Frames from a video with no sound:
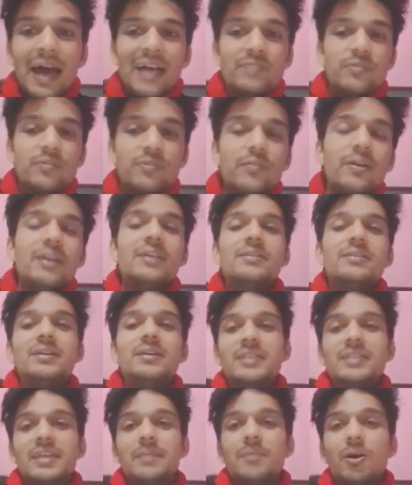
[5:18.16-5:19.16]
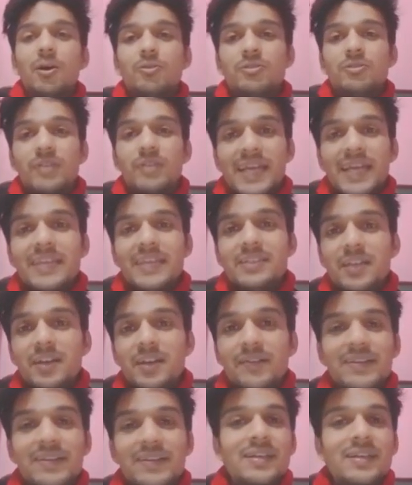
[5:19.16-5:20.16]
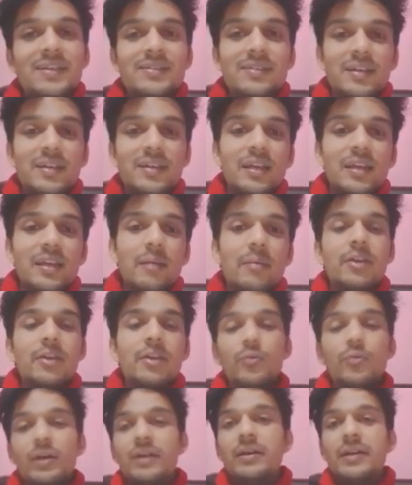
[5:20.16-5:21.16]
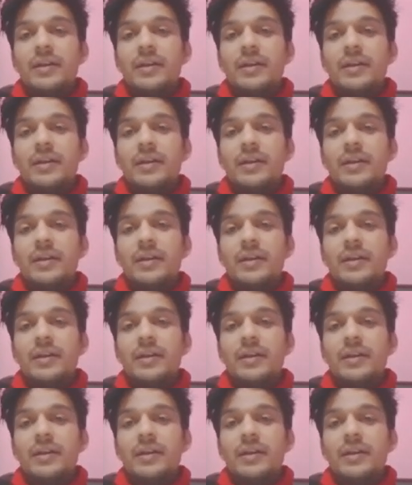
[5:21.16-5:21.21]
As we were discussing about the region is nothing but you